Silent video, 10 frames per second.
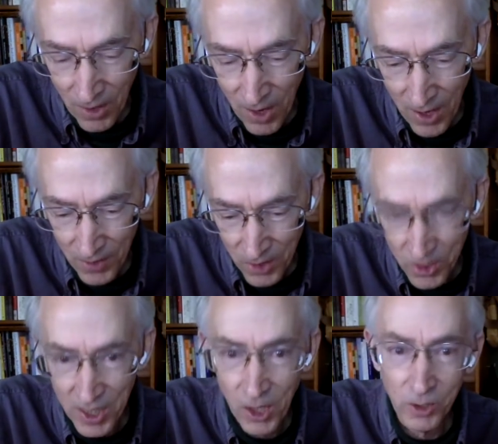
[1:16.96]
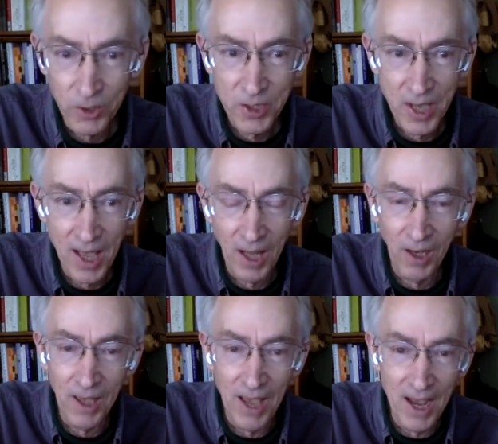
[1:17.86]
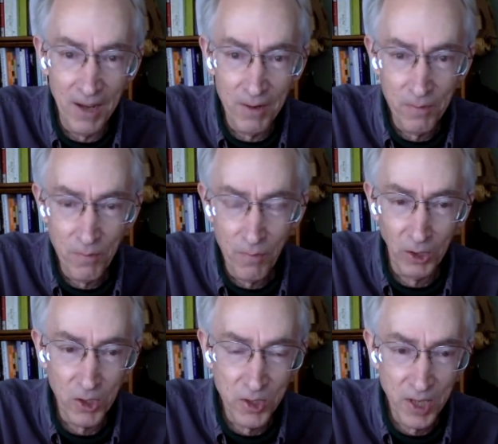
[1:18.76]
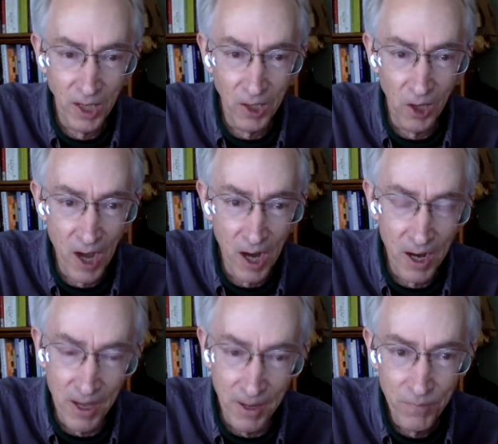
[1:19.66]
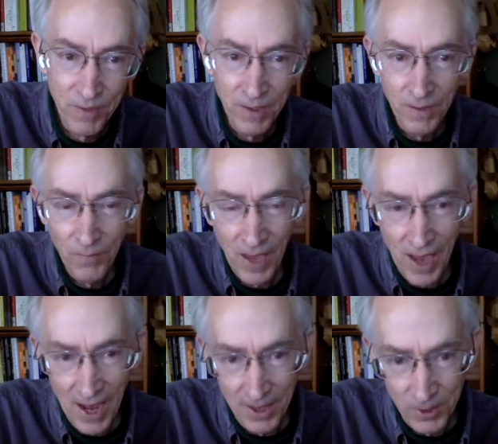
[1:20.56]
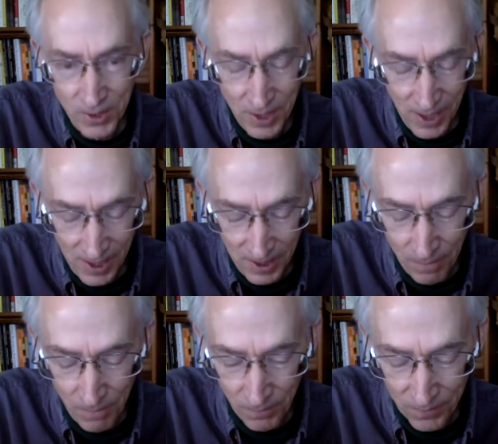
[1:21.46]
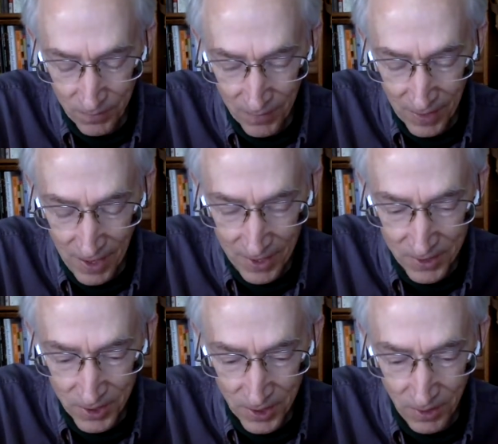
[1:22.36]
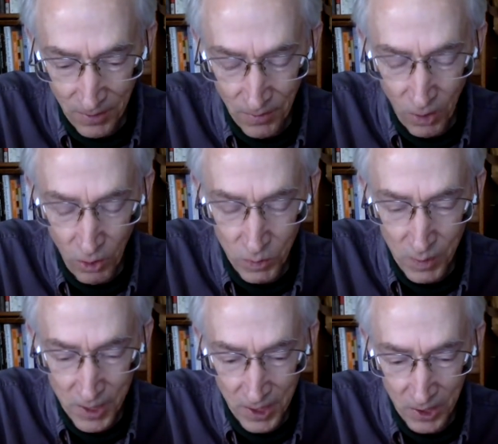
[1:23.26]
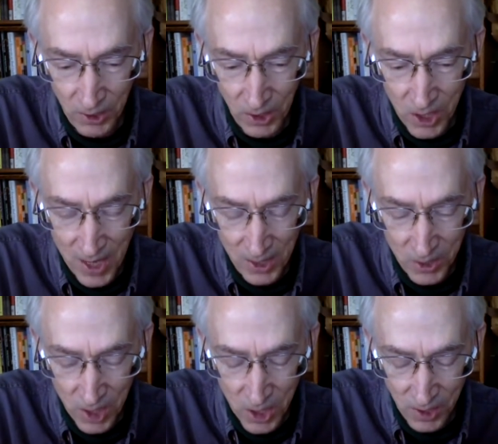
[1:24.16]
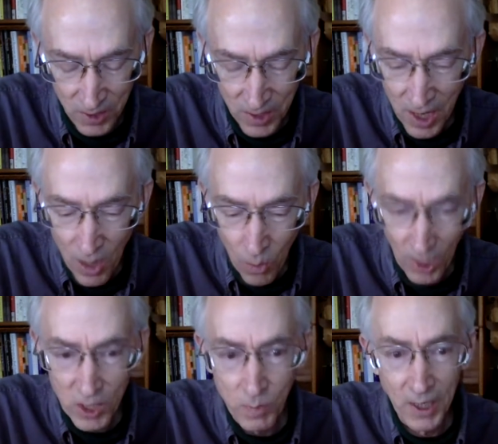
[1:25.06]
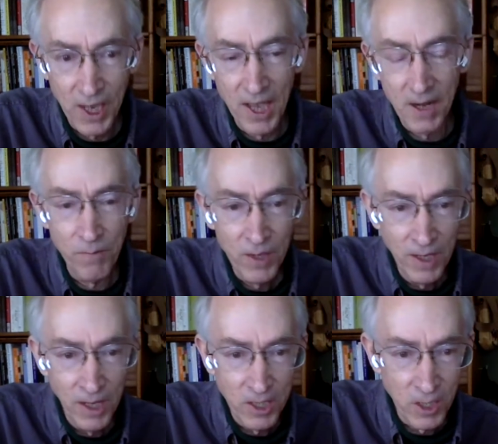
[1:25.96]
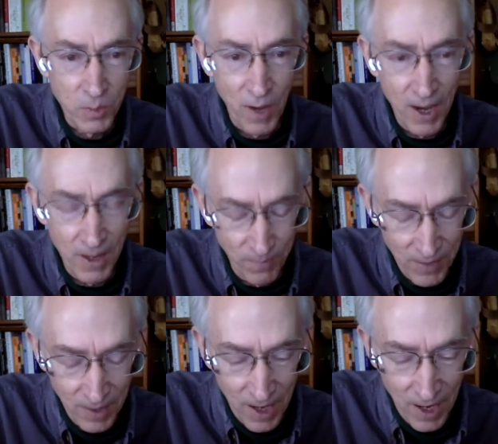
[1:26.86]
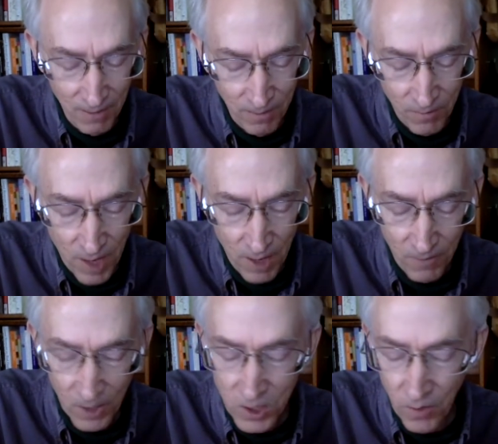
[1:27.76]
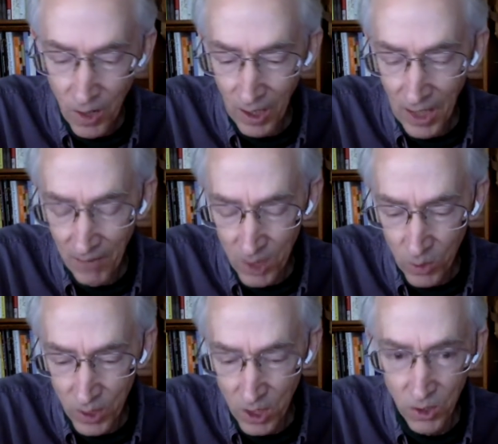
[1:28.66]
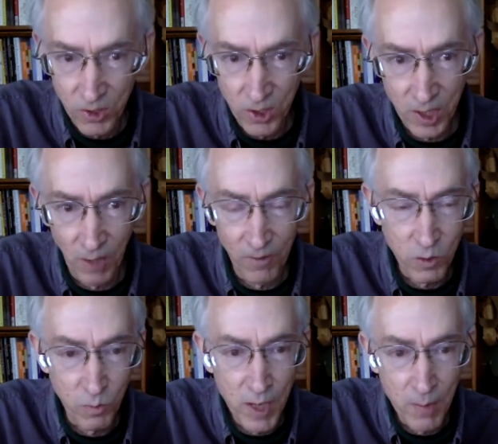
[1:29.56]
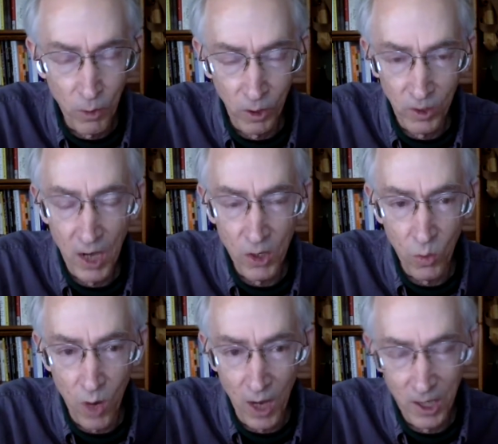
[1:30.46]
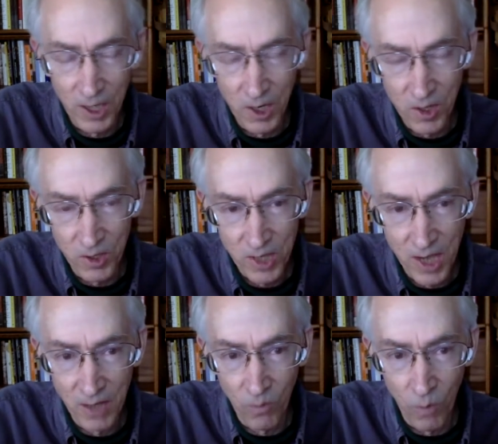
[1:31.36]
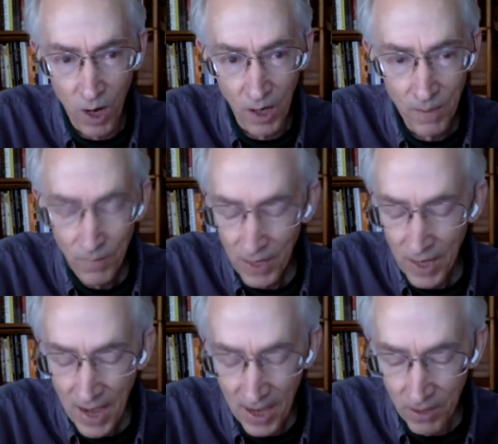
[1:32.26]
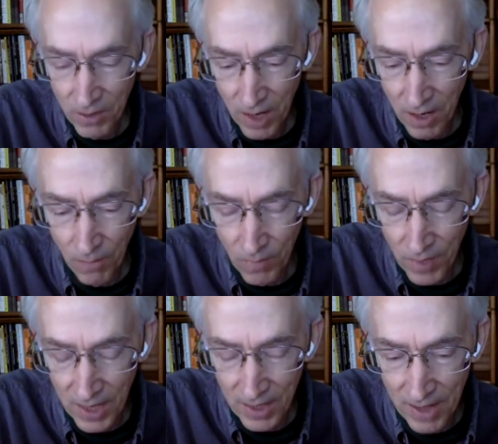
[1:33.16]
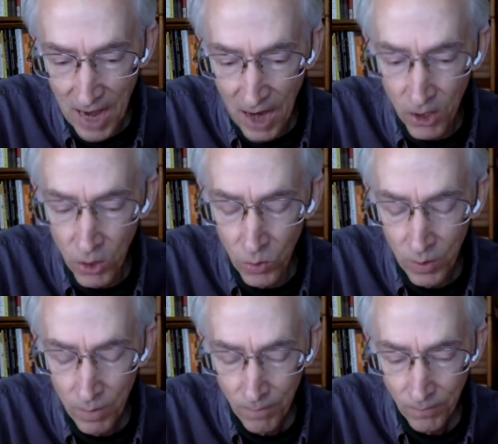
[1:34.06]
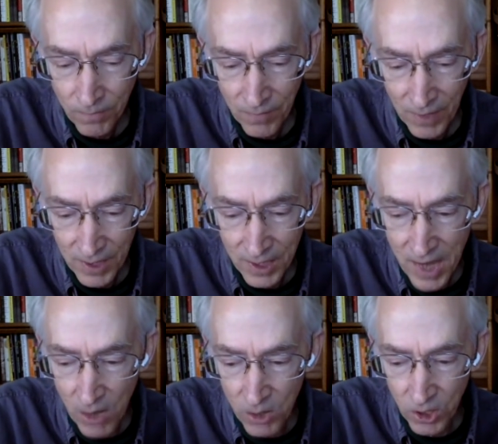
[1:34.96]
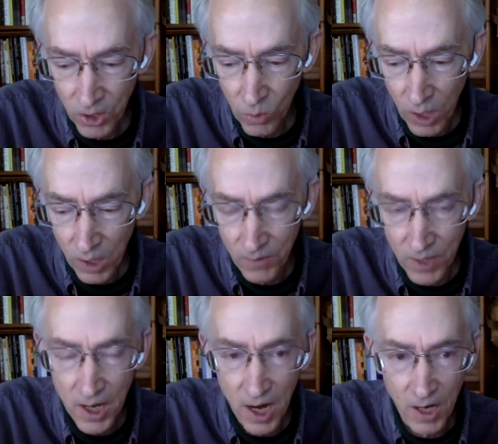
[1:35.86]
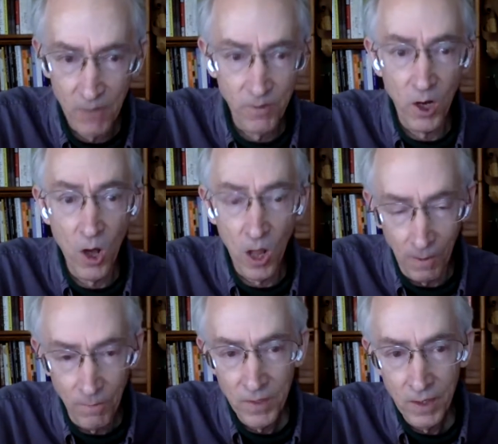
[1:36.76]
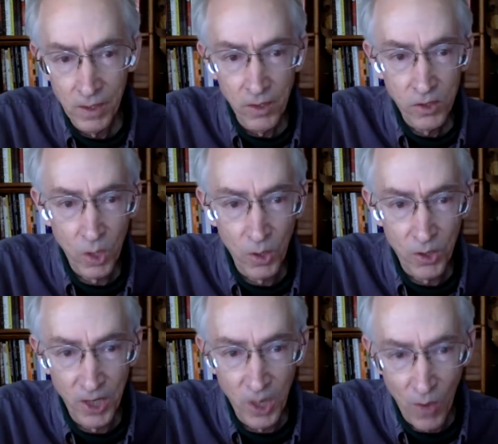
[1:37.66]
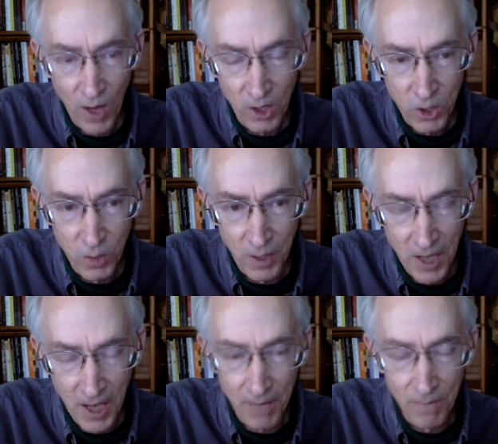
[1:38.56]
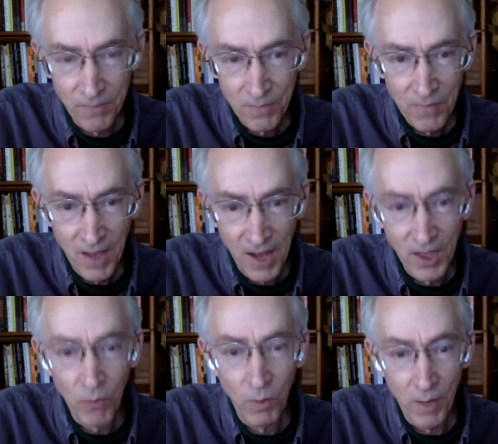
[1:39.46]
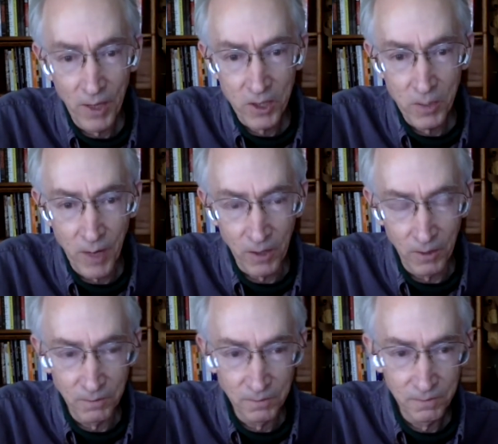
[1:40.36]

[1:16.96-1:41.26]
on the single cell and multicellularity as, um, as uh, those particular transitions. Well, let's begin just by, uh, uh first of all, having you introduce yourself as people, how you wandered into this kind of work, and, uh, and how you encountered the work of Teilhard, if at all. So, Athena, why don't you begin, and then we'll pass to Michael.